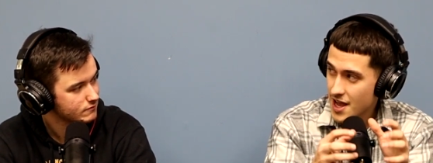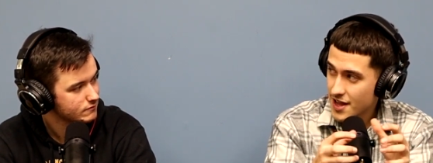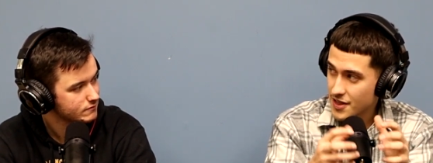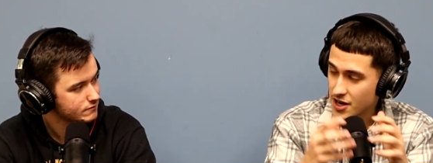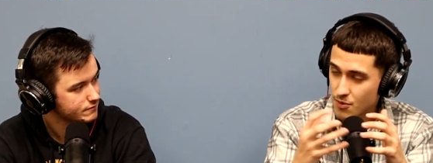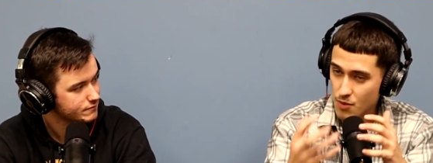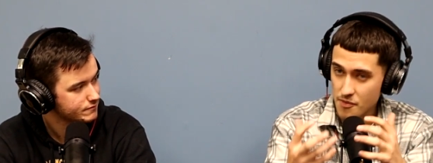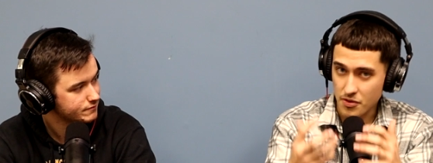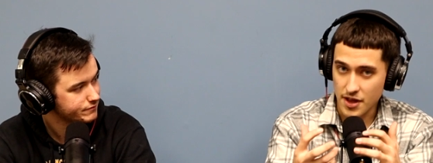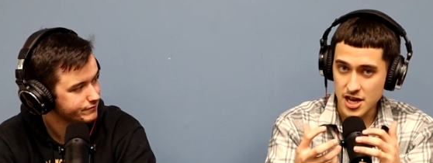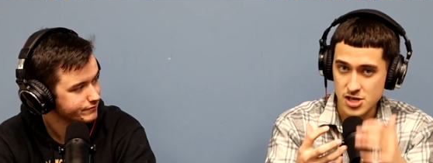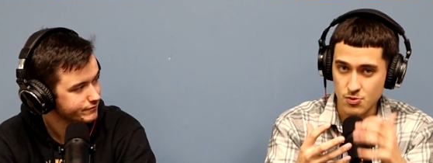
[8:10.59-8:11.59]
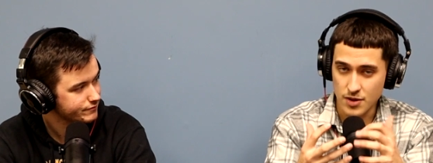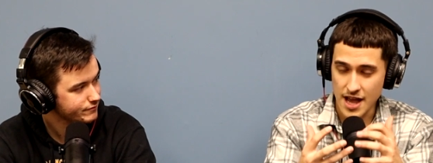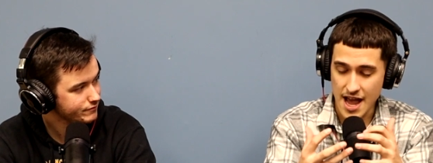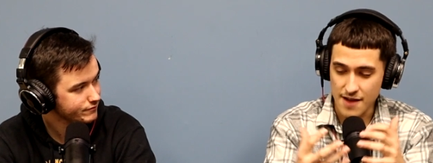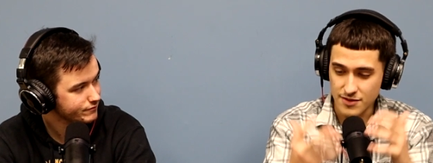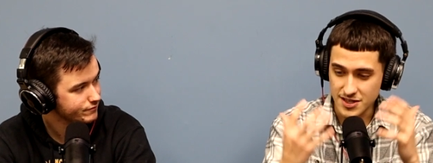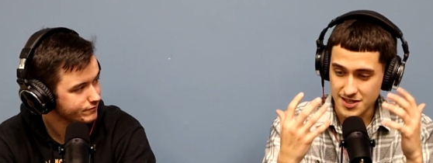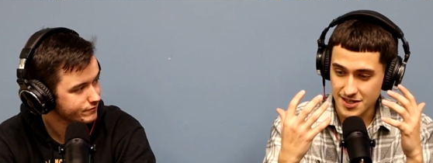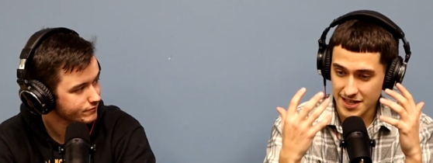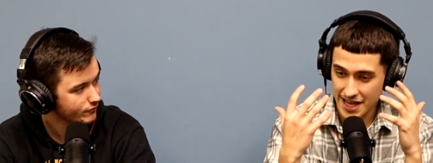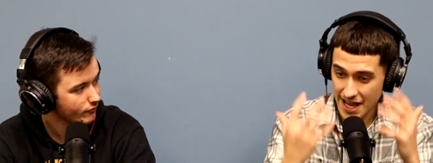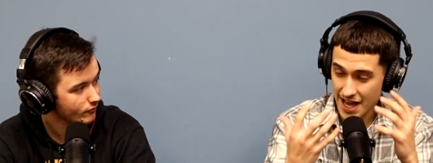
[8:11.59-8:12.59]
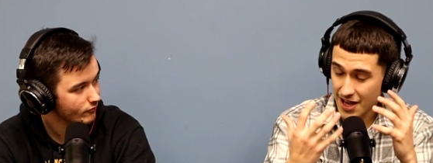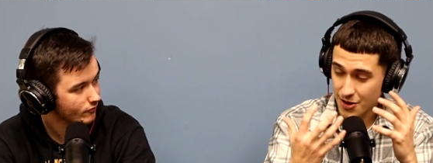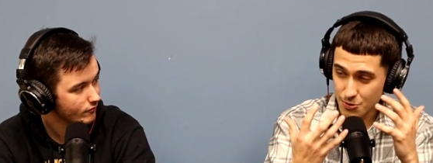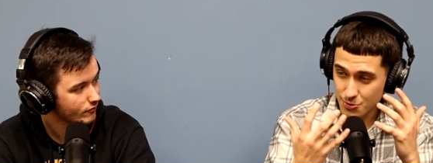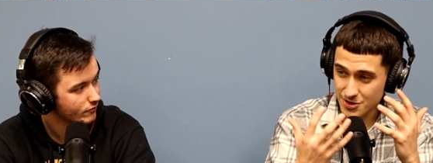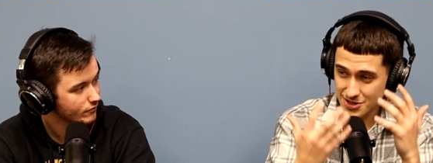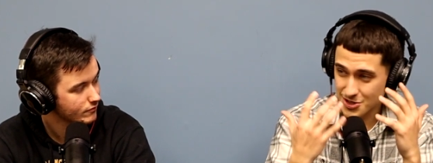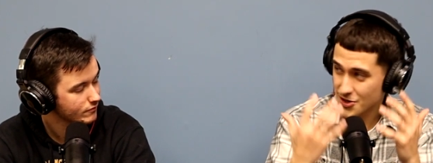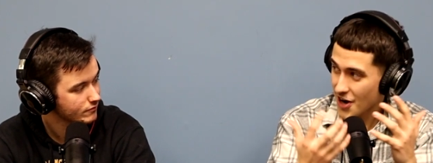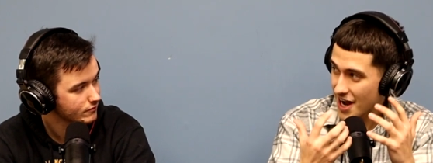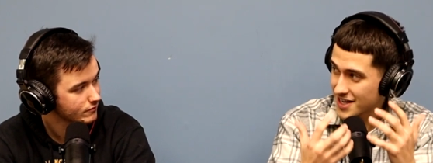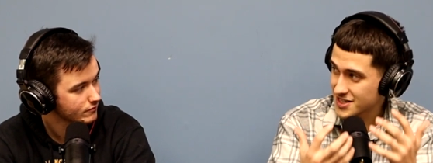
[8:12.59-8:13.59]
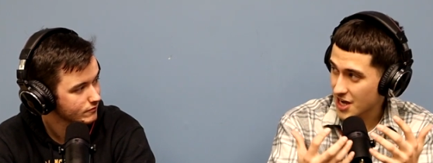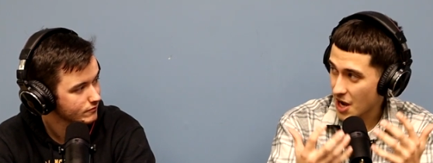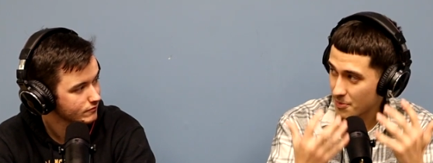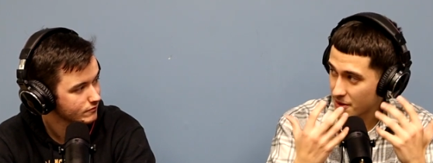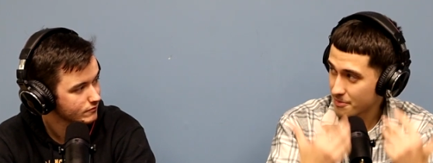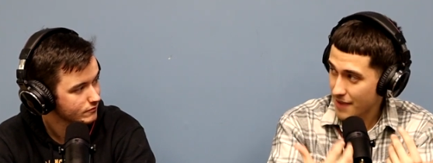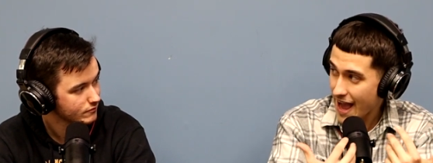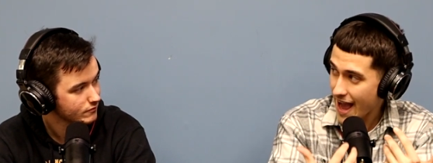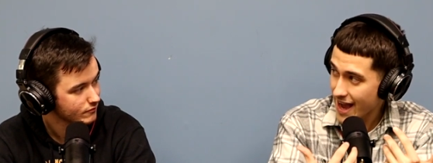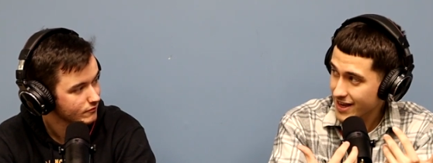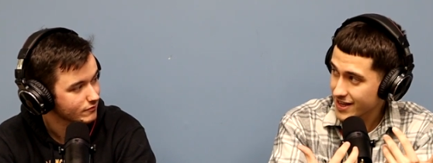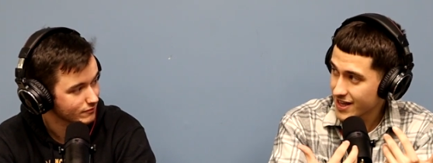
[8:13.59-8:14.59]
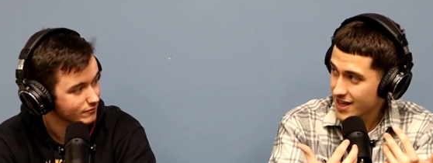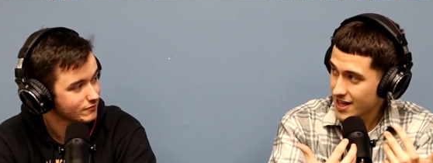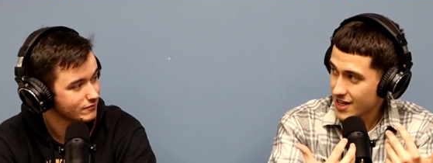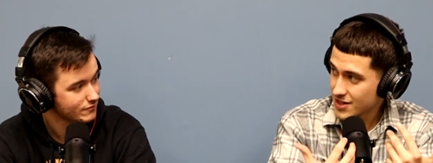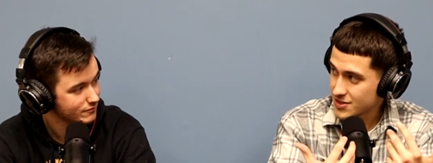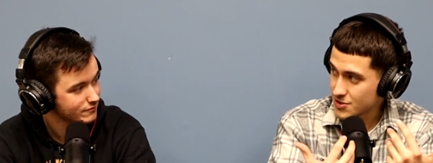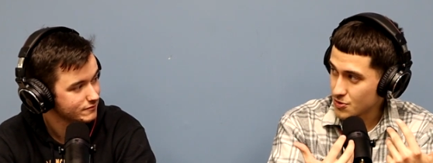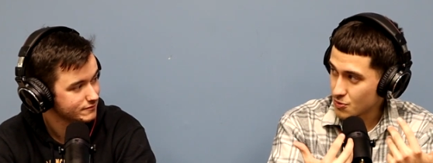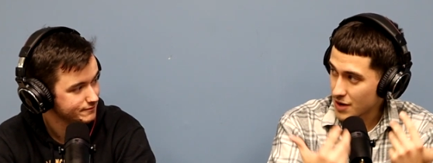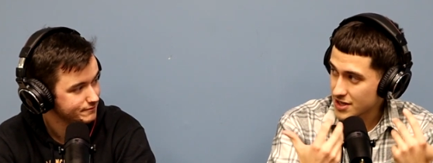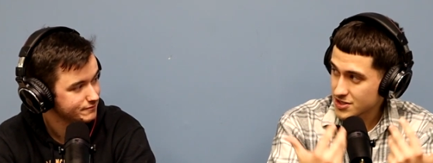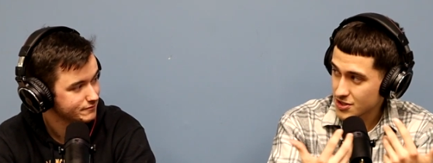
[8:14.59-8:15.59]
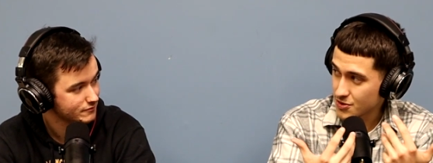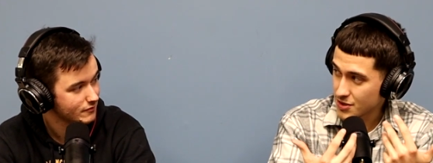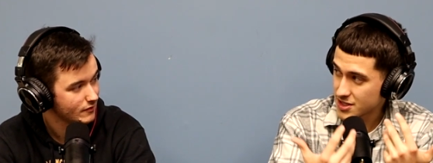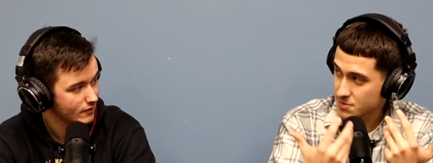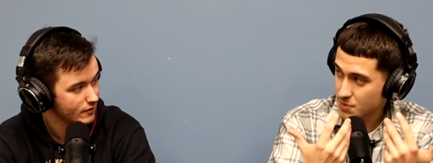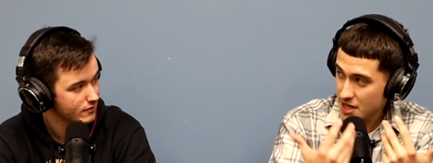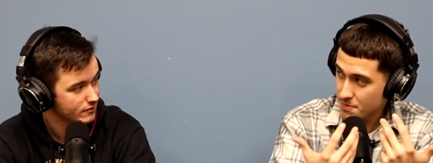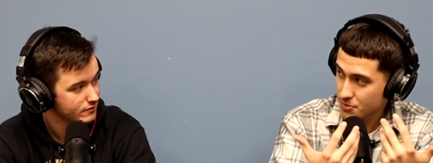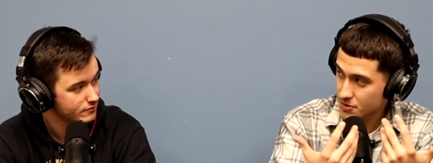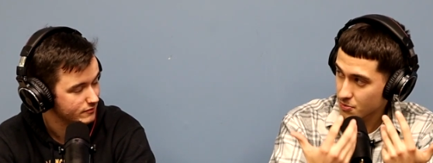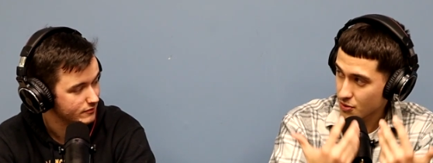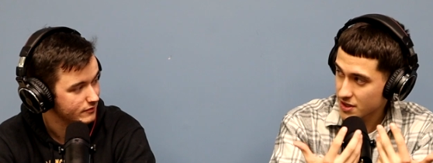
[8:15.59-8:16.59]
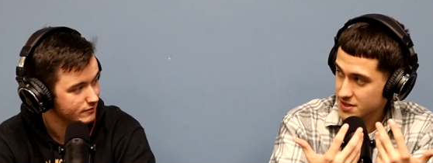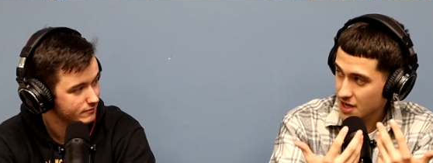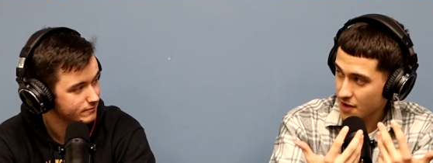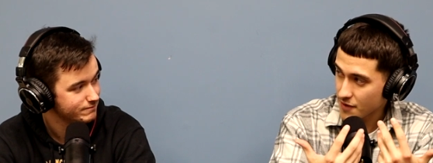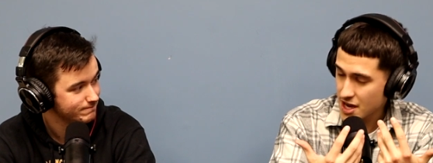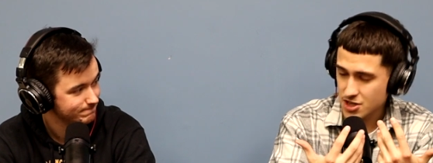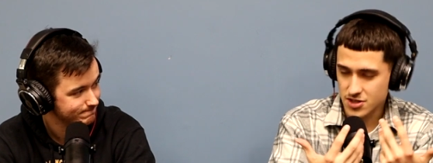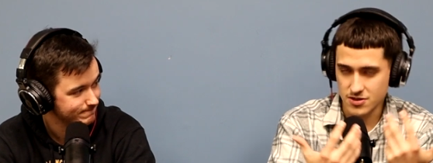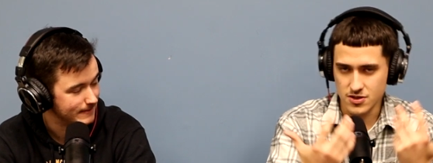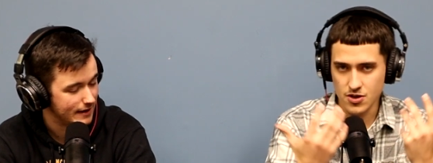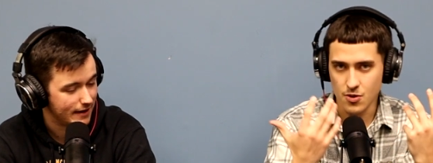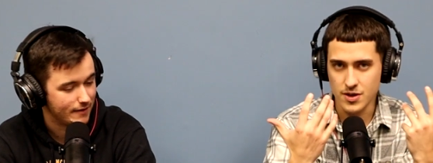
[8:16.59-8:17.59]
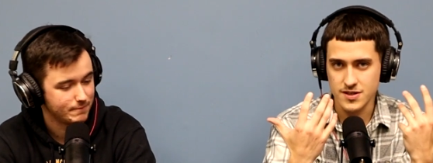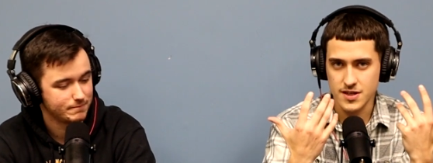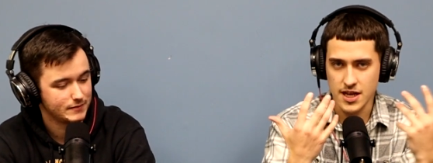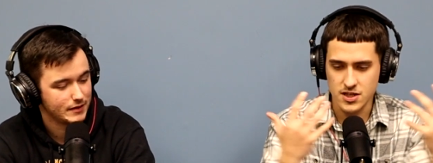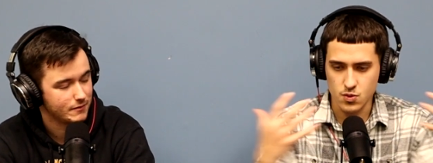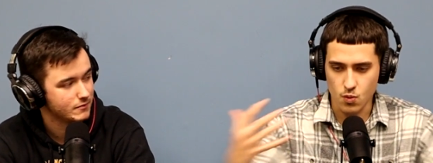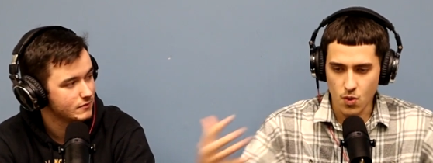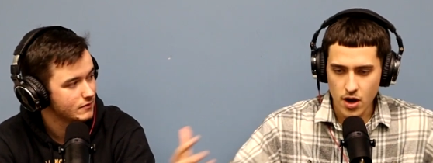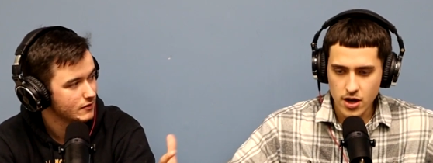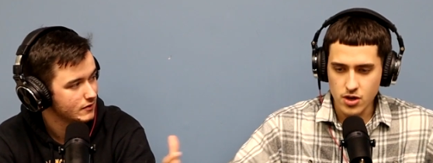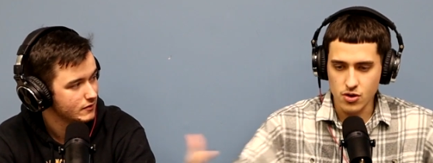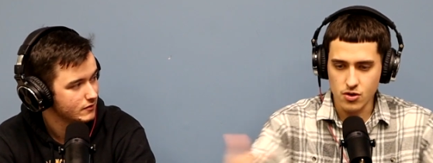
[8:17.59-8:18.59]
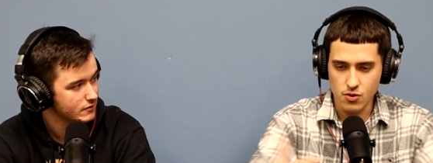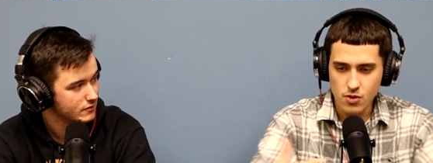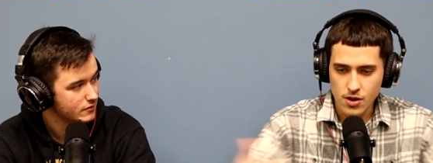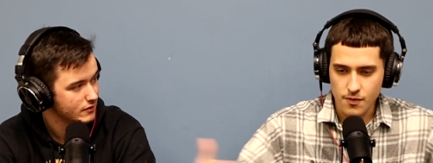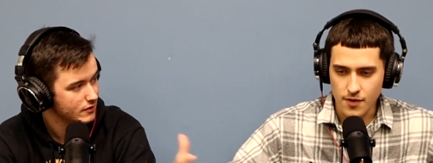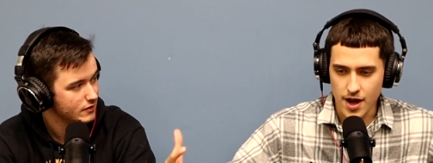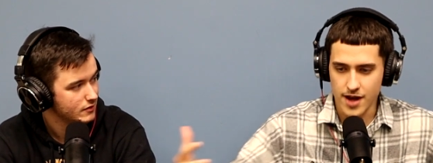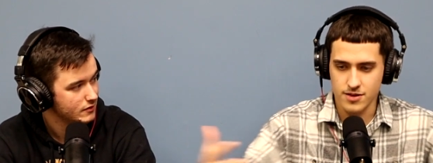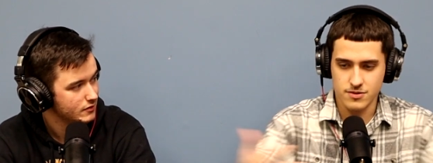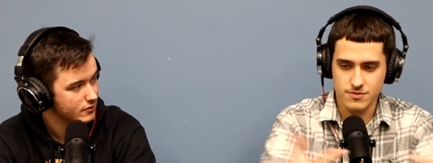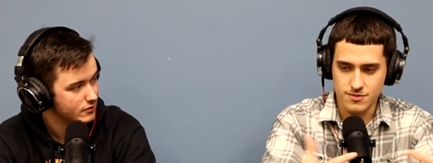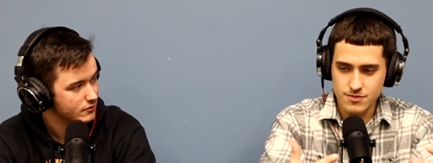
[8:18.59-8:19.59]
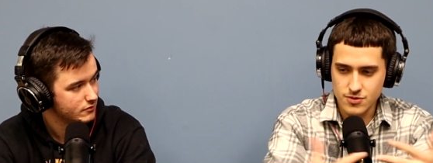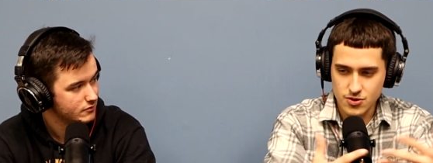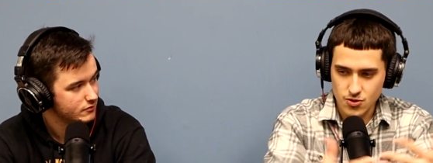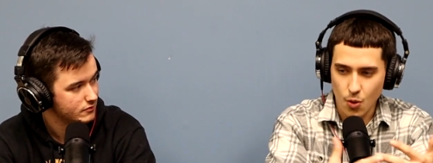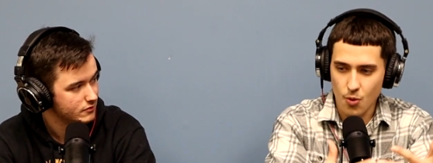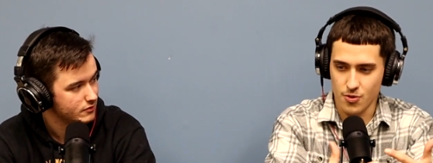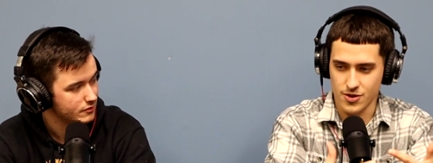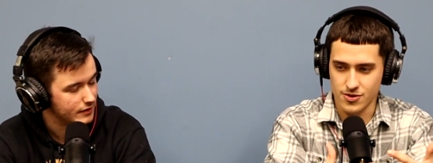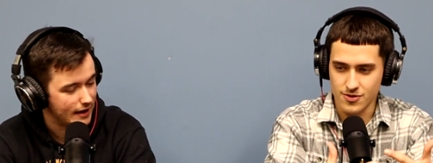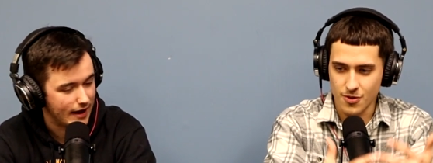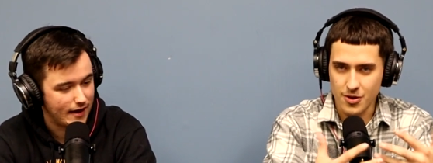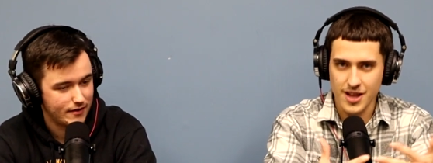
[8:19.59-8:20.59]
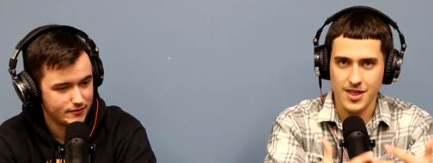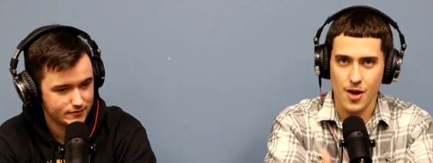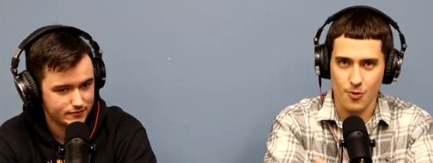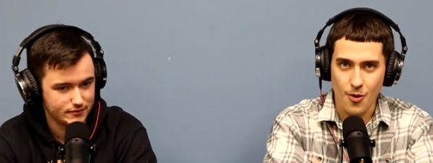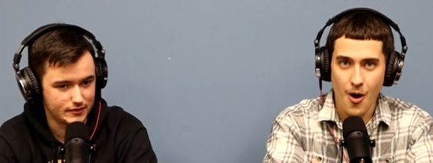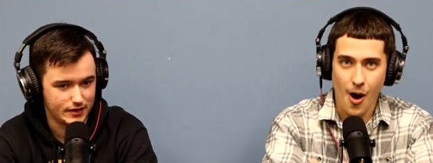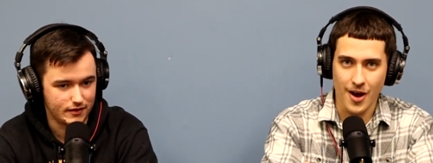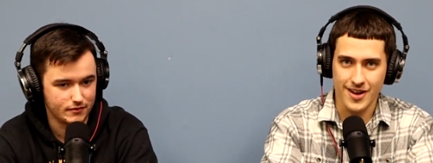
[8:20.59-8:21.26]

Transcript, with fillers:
Speaker 1: And then in Revelation, we have this King who is Christ coming back mm-hmm. to rescue His people to bring salvation. So yeah. it's it's yeah. one unified story. Yeah. Don't get that wrong, yeah.